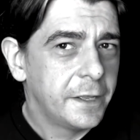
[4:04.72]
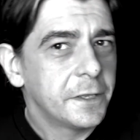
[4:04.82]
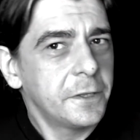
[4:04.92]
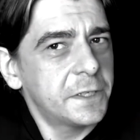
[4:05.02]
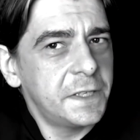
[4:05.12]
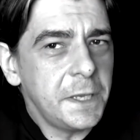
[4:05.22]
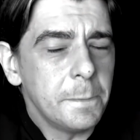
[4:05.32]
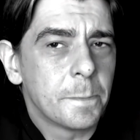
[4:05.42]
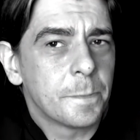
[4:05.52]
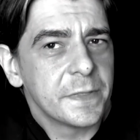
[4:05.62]
You
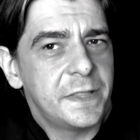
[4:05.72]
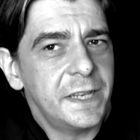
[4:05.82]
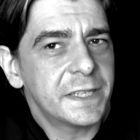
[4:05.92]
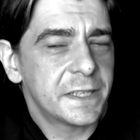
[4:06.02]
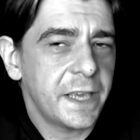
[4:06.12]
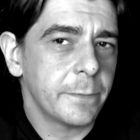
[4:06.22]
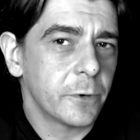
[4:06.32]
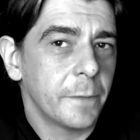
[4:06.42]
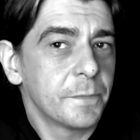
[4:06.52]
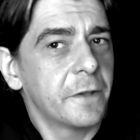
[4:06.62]
see, this
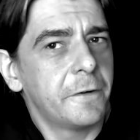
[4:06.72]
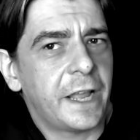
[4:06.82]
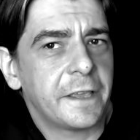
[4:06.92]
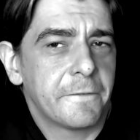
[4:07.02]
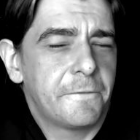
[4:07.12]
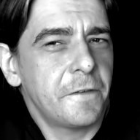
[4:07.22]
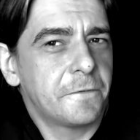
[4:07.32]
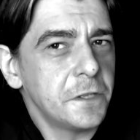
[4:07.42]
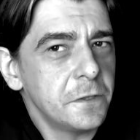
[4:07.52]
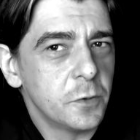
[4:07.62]
camera, like
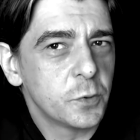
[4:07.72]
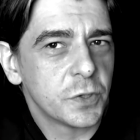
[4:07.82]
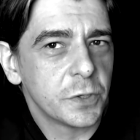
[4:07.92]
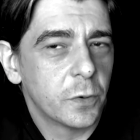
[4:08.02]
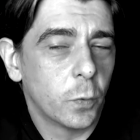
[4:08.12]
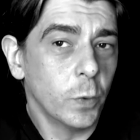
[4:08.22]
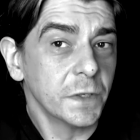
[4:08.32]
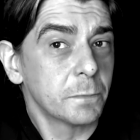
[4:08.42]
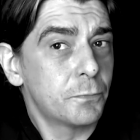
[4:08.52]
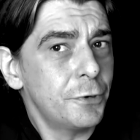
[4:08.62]
15 years ago,
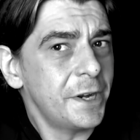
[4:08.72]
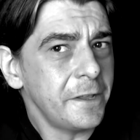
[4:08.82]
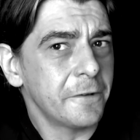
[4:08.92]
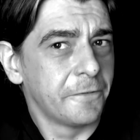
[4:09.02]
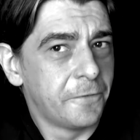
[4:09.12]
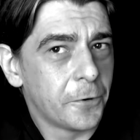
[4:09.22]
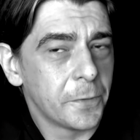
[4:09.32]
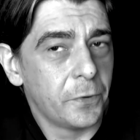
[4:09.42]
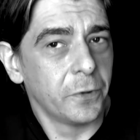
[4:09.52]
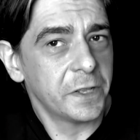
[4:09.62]
was pretty
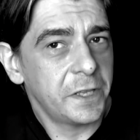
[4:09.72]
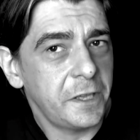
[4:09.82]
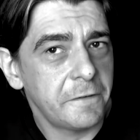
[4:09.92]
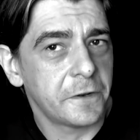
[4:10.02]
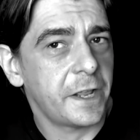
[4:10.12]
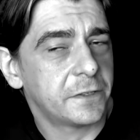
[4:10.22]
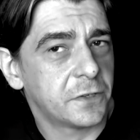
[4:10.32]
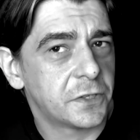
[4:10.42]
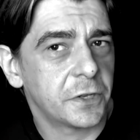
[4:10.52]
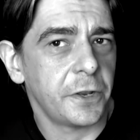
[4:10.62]
affordable even as a
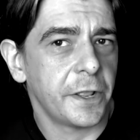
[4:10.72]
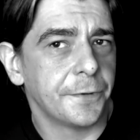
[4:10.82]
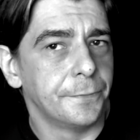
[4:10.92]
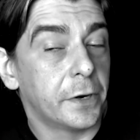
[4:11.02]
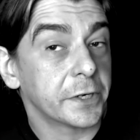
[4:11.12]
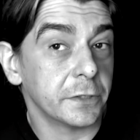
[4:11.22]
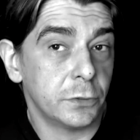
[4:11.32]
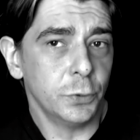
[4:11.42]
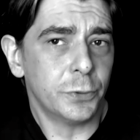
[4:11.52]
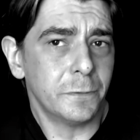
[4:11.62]
second-hand market.
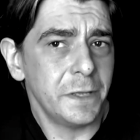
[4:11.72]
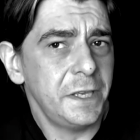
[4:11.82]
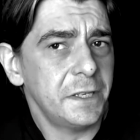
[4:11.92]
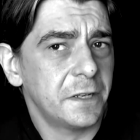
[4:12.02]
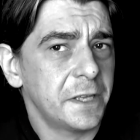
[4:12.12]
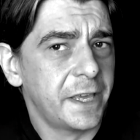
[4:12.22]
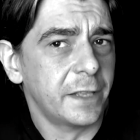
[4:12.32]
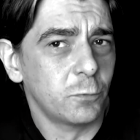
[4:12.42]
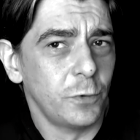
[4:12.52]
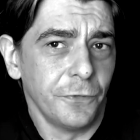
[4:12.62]
You could easily
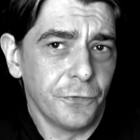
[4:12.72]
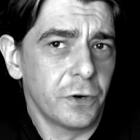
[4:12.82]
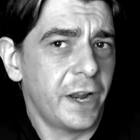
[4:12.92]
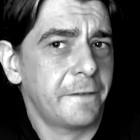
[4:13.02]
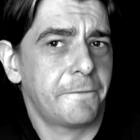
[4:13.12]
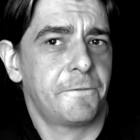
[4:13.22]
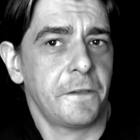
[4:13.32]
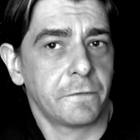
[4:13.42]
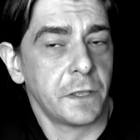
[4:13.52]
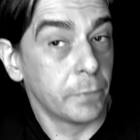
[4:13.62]
get one for like
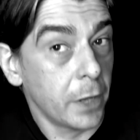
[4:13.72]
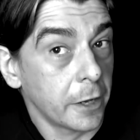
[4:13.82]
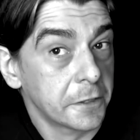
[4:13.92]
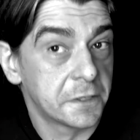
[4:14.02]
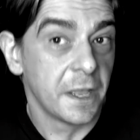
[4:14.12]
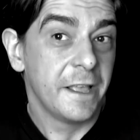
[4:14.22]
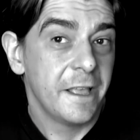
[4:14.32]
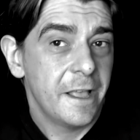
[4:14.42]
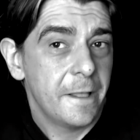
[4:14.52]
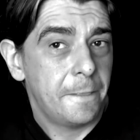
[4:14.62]
50 bucks.
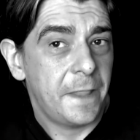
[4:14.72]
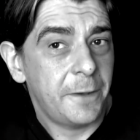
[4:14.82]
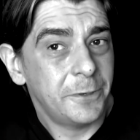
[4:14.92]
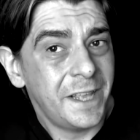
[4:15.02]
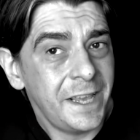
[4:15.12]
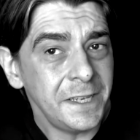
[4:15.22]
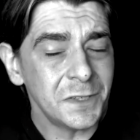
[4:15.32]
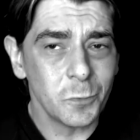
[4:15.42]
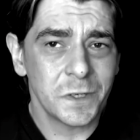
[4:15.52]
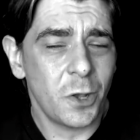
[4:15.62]

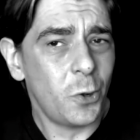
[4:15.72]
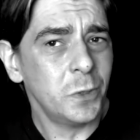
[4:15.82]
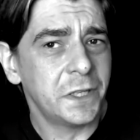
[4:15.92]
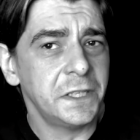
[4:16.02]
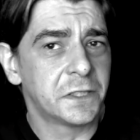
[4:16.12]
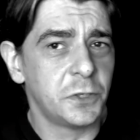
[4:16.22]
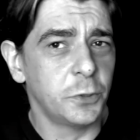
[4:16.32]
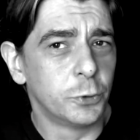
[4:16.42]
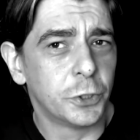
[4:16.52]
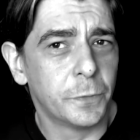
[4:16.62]
Nowadays, with all these
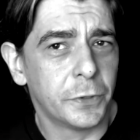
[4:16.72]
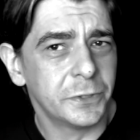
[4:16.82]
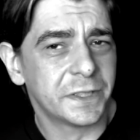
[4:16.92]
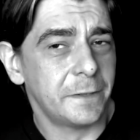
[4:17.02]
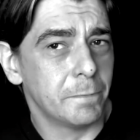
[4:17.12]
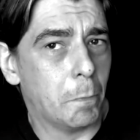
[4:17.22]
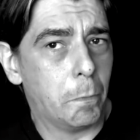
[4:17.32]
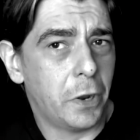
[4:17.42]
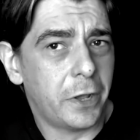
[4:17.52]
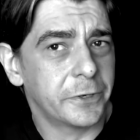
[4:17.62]
YouTubers and
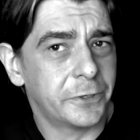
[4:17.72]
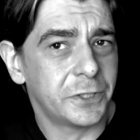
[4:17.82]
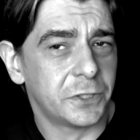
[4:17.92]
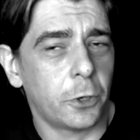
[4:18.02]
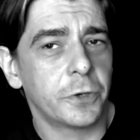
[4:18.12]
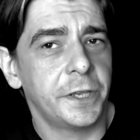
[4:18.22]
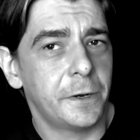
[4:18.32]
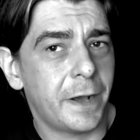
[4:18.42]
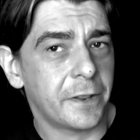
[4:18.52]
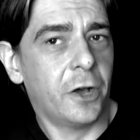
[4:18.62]
bloggers talking
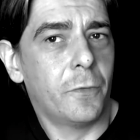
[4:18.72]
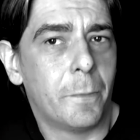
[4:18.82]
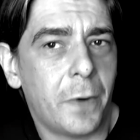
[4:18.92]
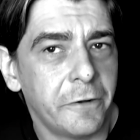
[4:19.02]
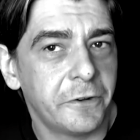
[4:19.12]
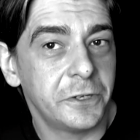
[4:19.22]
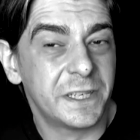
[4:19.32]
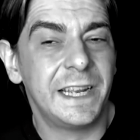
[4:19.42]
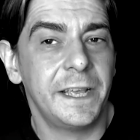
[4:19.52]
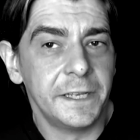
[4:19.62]
about how marvelous
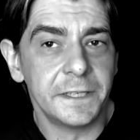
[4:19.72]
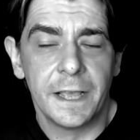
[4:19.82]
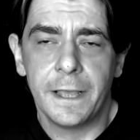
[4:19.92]
it is,